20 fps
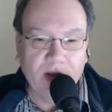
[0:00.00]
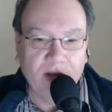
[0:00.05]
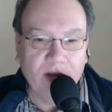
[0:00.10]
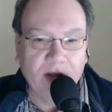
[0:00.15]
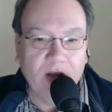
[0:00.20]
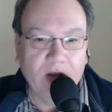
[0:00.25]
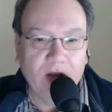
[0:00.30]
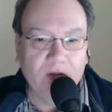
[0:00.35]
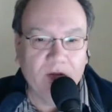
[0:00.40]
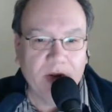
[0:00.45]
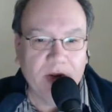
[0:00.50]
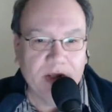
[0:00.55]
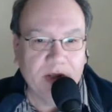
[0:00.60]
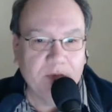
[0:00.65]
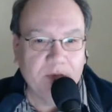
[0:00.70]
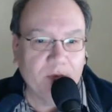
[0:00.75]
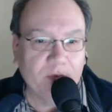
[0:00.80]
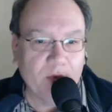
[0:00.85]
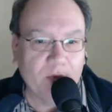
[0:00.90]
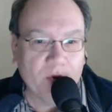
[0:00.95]
law of
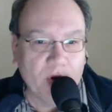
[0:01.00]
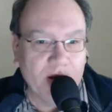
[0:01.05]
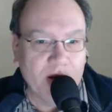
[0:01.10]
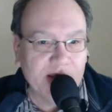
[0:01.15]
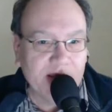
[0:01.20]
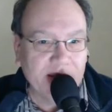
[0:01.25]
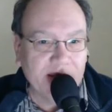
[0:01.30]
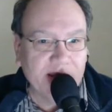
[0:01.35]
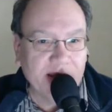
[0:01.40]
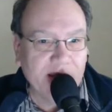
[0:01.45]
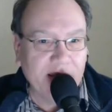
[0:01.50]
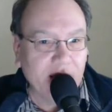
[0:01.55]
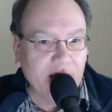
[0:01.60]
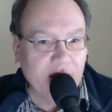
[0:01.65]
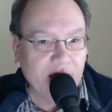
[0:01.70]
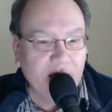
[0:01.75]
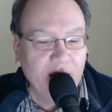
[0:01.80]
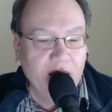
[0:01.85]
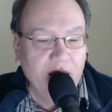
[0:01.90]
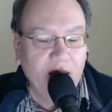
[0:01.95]
reciprocity
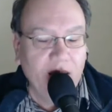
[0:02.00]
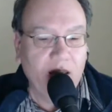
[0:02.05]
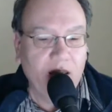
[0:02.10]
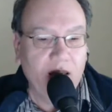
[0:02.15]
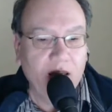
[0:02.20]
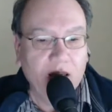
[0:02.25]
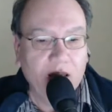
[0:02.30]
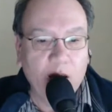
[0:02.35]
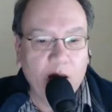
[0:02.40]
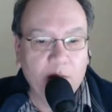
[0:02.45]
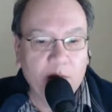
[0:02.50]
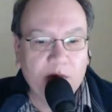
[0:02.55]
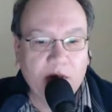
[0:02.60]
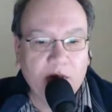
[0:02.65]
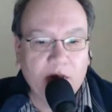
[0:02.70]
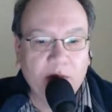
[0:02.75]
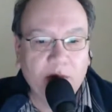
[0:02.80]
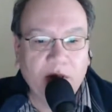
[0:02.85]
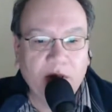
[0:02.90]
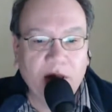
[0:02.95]
comes
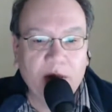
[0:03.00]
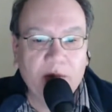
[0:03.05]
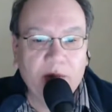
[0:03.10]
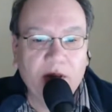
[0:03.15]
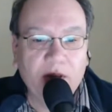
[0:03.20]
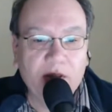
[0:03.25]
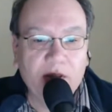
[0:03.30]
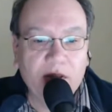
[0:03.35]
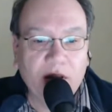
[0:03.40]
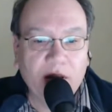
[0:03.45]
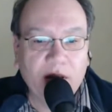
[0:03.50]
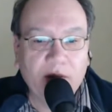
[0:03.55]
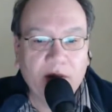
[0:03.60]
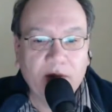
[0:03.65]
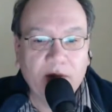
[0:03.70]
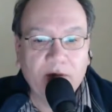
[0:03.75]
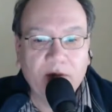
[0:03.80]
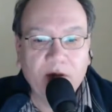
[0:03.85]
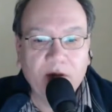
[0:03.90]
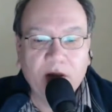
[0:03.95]
into play because now they
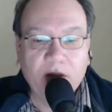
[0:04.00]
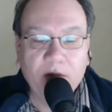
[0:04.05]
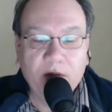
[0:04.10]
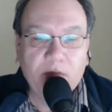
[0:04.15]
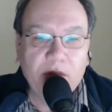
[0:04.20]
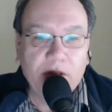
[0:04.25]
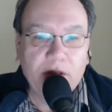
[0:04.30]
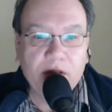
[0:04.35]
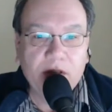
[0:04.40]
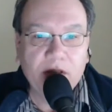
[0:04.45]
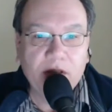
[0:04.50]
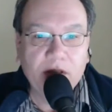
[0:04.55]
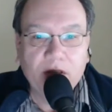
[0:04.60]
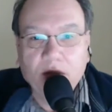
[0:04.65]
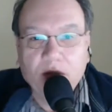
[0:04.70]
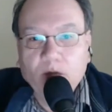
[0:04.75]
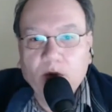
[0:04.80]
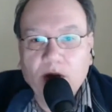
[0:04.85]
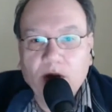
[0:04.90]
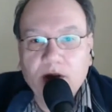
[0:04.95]
feel committed to you. They
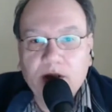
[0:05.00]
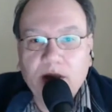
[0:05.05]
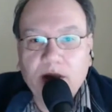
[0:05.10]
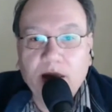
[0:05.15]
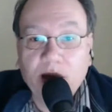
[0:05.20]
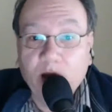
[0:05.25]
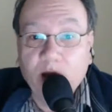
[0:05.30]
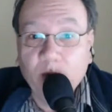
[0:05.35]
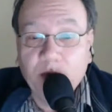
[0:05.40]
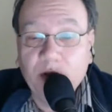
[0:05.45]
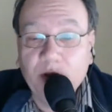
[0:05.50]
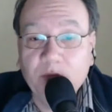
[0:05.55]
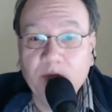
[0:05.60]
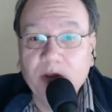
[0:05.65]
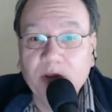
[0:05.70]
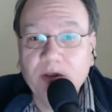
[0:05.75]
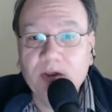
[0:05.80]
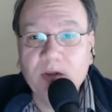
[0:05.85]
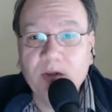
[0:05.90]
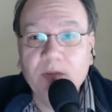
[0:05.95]
want to help you
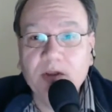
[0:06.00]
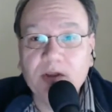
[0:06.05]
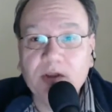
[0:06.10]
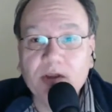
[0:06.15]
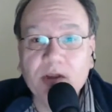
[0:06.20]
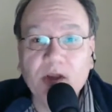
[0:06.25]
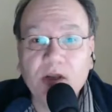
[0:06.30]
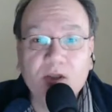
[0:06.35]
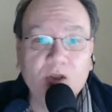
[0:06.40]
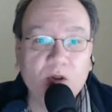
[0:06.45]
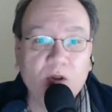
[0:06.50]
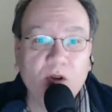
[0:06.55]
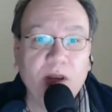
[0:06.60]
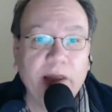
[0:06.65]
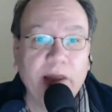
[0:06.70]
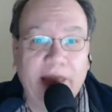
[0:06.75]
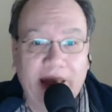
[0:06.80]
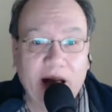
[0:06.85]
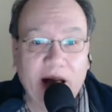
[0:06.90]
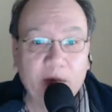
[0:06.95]
build your business because you're
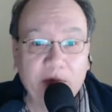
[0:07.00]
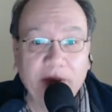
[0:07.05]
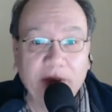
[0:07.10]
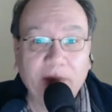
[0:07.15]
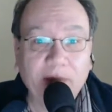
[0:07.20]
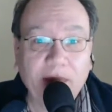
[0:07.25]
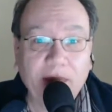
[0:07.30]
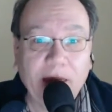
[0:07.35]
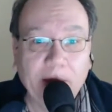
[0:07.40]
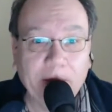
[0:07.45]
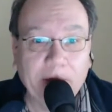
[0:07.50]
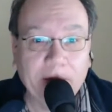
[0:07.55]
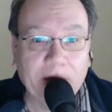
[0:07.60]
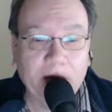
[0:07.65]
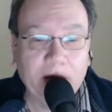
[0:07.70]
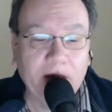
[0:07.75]
helping them.